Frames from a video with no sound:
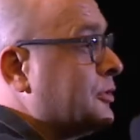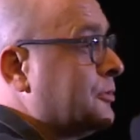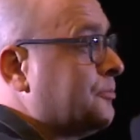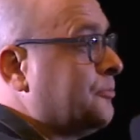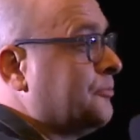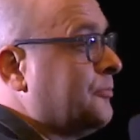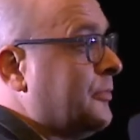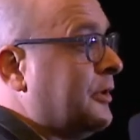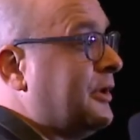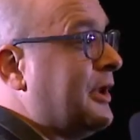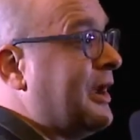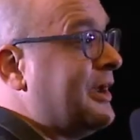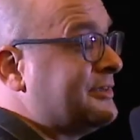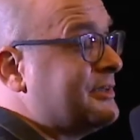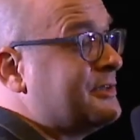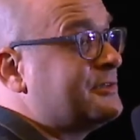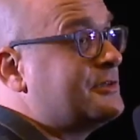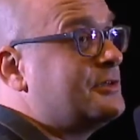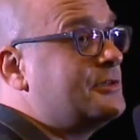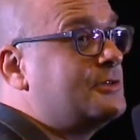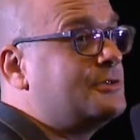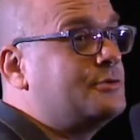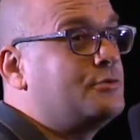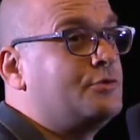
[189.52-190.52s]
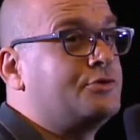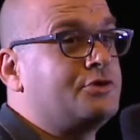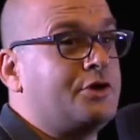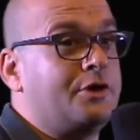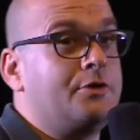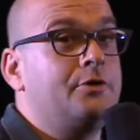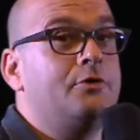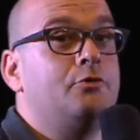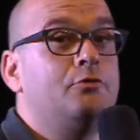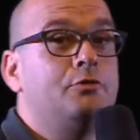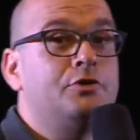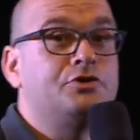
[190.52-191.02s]
are licenses
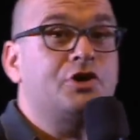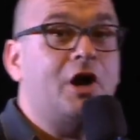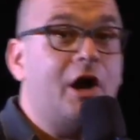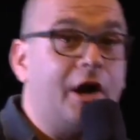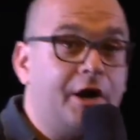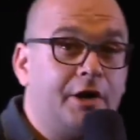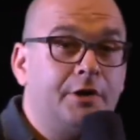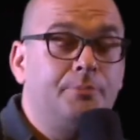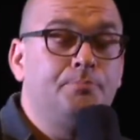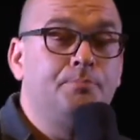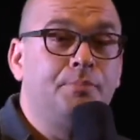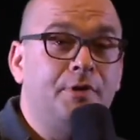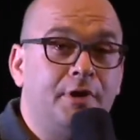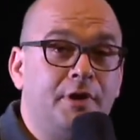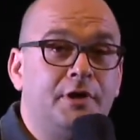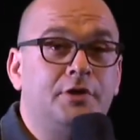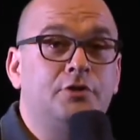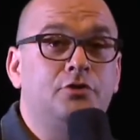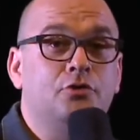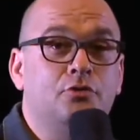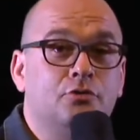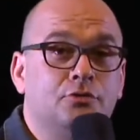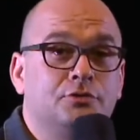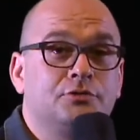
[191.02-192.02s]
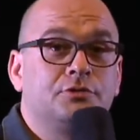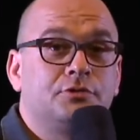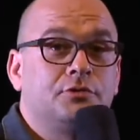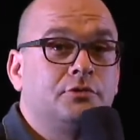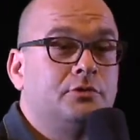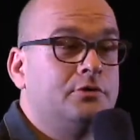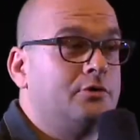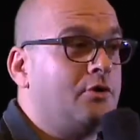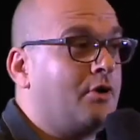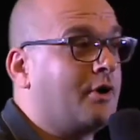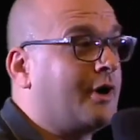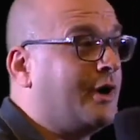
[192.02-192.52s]
which are being used.
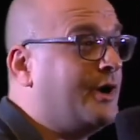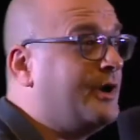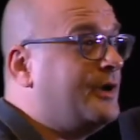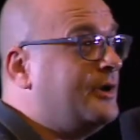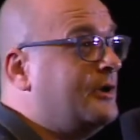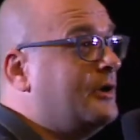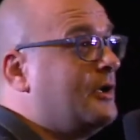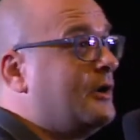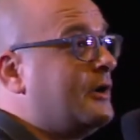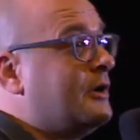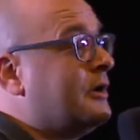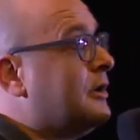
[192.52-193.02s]
Okay,